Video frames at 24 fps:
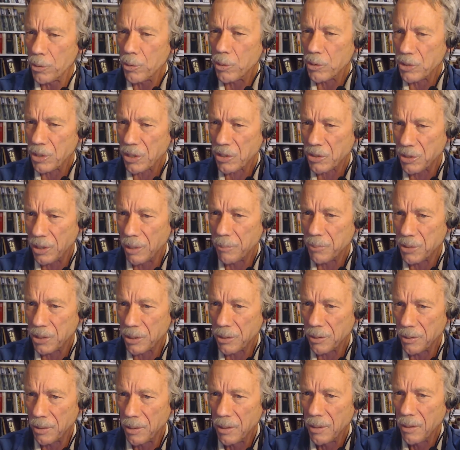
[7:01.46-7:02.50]
use
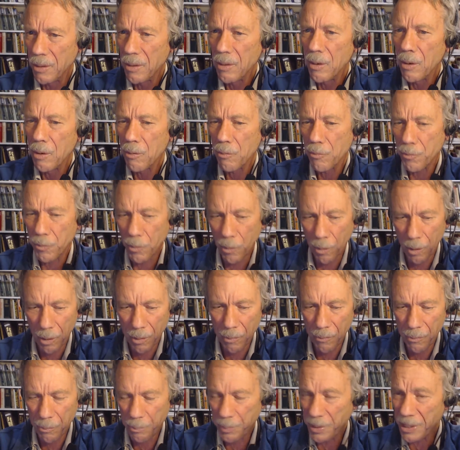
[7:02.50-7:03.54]
exemption
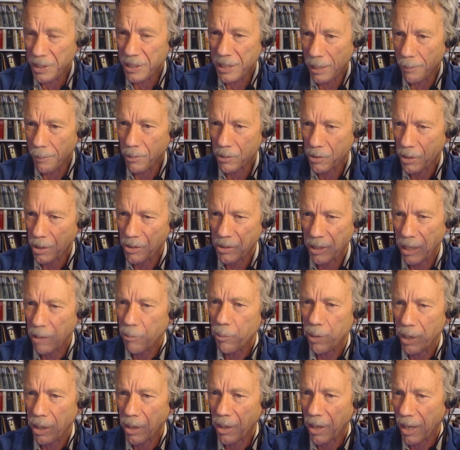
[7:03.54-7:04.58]
for beekeepers because they
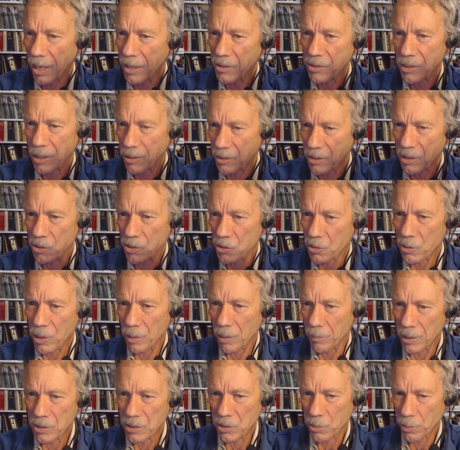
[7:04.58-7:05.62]
realized that these
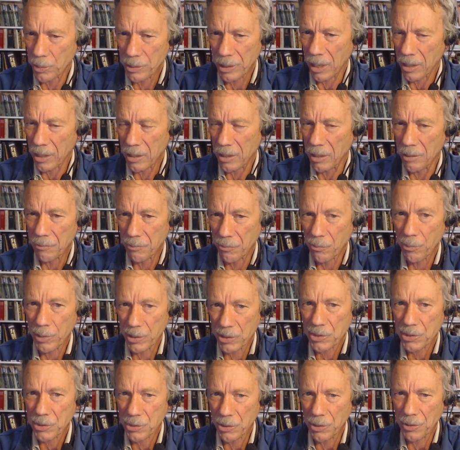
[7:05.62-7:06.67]
treatments were not of
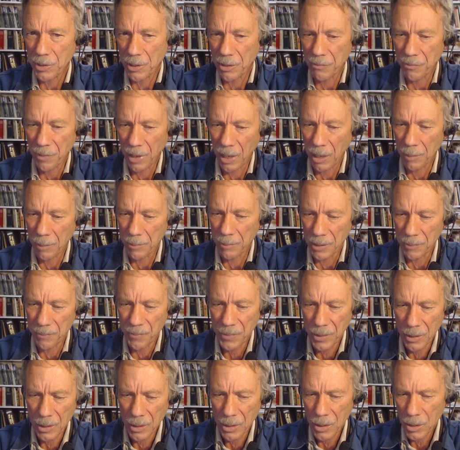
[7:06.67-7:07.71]
risk to the environment.
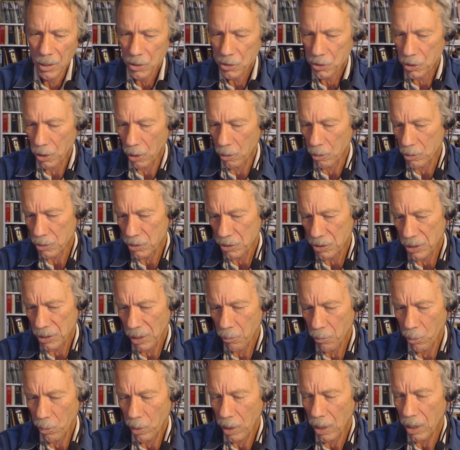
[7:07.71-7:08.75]
So
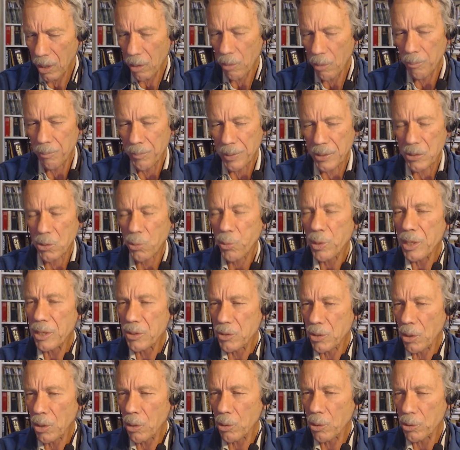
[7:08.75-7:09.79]
somewhere
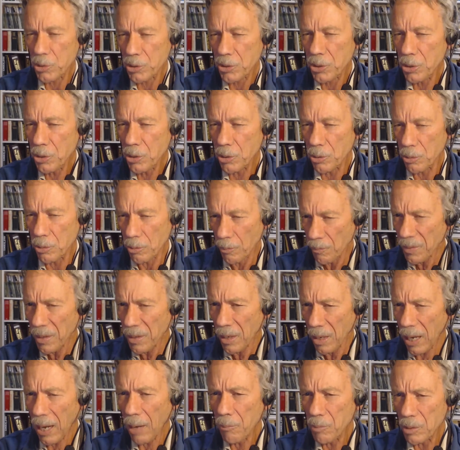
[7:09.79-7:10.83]
between those two,
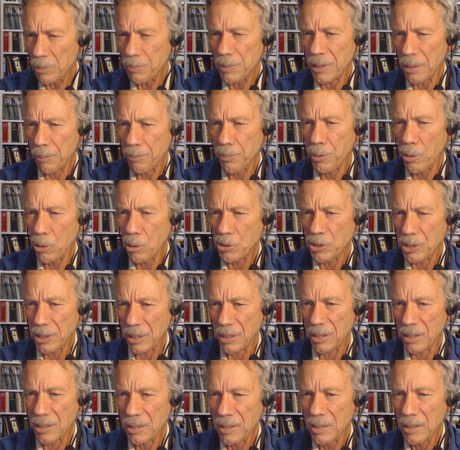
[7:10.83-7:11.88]
I would be
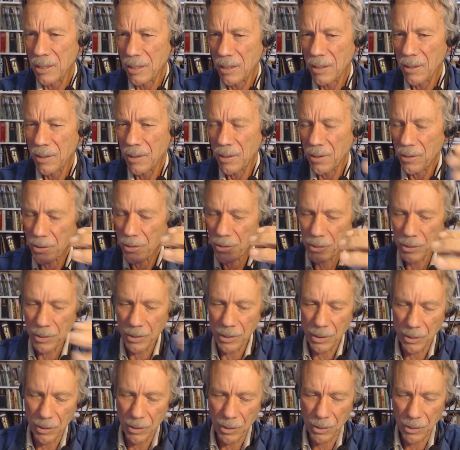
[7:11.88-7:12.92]
approaching
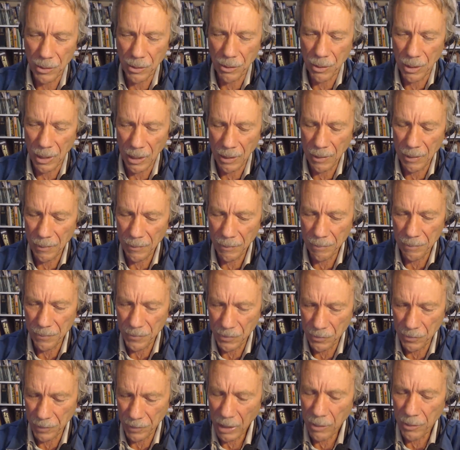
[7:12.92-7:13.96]
your
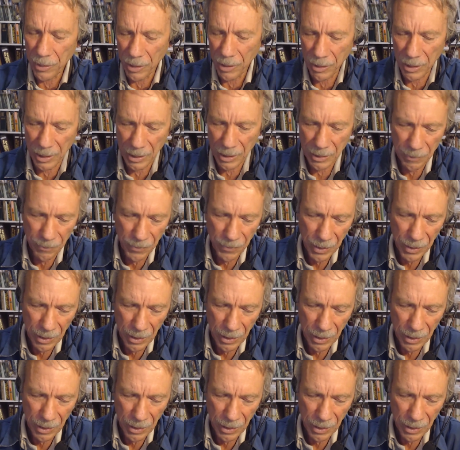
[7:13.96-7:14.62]
veterinary